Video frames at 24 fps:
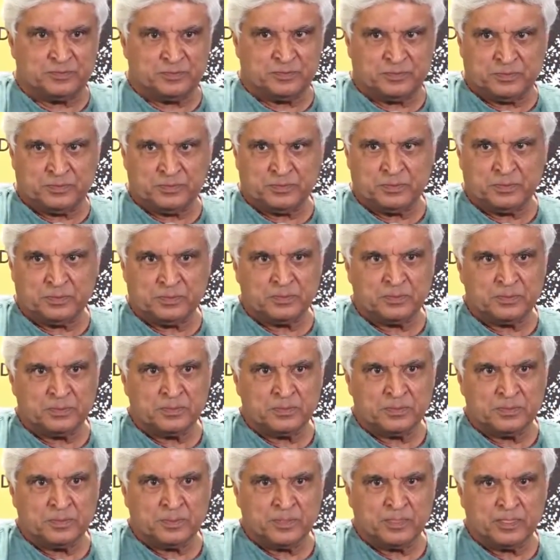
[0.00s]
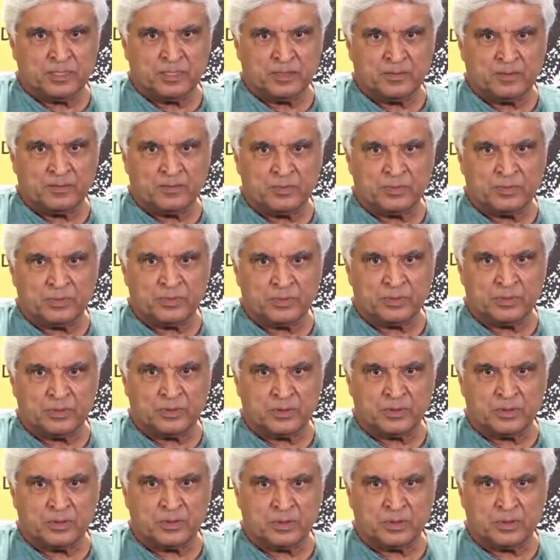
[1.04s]

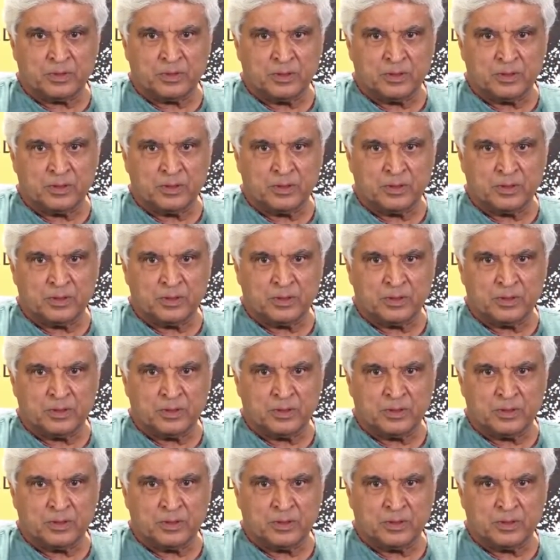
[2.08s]
(no one is talking)